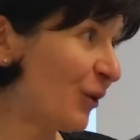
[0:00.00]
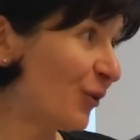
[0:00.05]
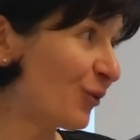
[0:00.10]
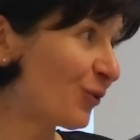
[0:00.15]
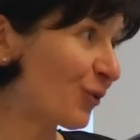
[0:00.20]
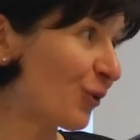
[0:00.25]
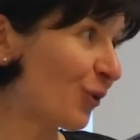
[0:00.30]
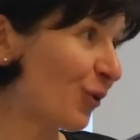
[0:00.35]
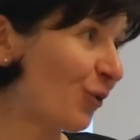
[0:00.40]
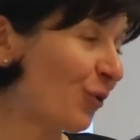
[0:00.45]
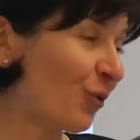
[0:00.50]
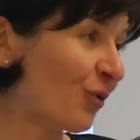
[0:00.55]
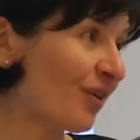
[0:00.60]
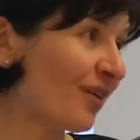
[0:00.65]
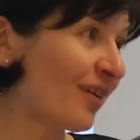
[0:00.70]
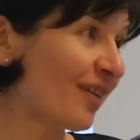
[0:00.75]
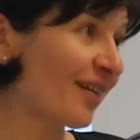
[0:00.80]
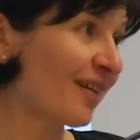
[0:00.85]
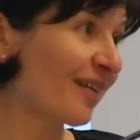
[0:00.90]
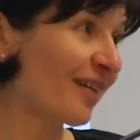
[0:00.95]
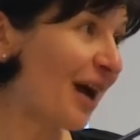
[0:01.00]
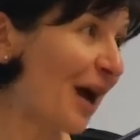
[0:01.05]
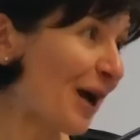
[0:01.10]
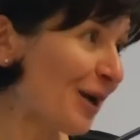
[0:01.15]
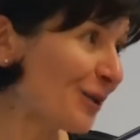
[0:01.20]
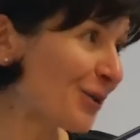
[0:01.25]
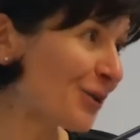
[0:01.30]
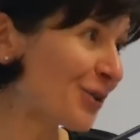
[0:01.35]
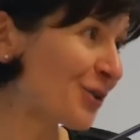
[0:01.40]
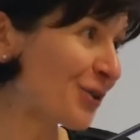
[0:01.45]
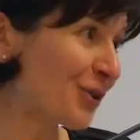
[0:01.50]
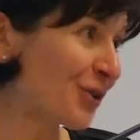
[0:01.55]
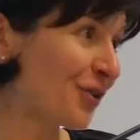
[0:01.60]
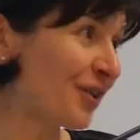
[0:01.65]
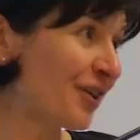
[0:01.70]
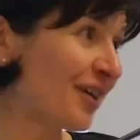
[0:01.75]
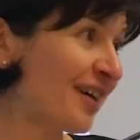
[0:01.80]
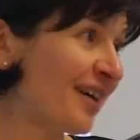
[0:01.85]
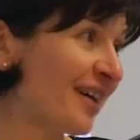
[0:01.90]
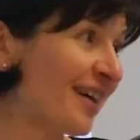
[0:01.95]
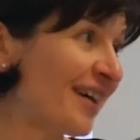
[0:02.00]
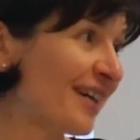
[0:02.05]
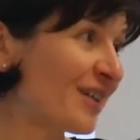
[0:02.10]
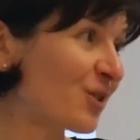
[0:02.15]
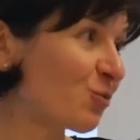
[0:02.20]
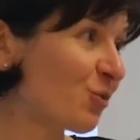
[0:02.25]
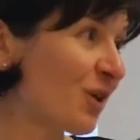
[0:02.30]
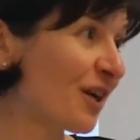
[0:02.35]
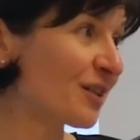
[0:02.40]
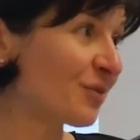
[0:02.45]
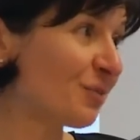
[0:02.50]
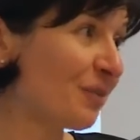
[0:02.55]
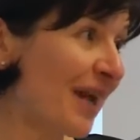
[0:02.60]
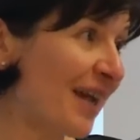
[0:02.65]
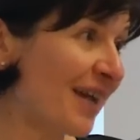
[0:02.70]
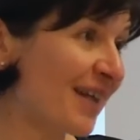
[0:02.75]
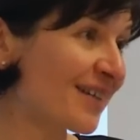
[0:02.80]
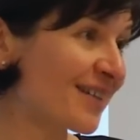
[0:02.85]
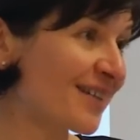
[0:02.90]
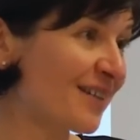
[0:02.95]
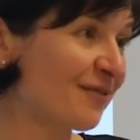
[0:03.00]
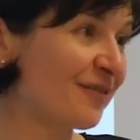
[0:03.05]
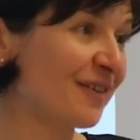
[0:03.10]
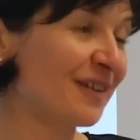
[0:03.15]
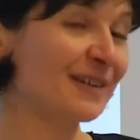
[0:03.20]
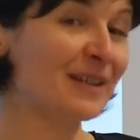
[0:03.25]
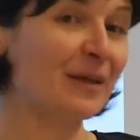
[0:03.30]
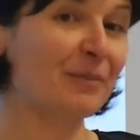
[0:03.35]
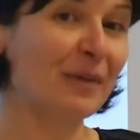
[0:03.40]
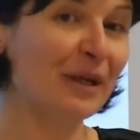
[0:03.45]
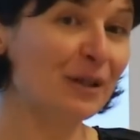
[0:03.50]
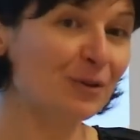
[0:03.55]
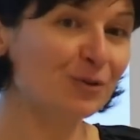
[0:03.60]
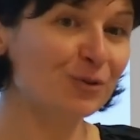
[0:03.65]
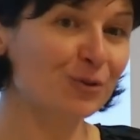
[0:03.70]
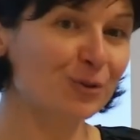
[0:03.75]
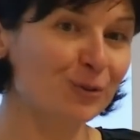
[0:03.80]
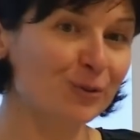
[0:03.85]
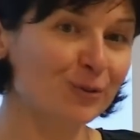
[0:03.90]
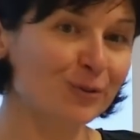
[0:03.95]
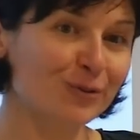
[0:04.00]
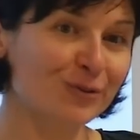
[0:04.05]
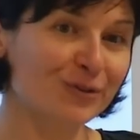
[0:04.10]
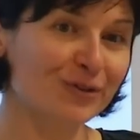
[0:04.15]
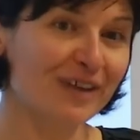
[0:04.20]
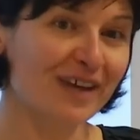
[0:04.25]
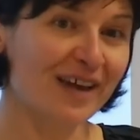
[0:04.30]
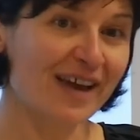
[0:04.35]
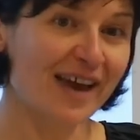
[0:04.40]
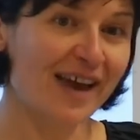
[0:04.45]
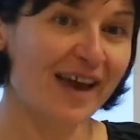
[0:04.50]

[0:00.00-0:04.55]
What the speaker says: So culture is what makes the fundamentals.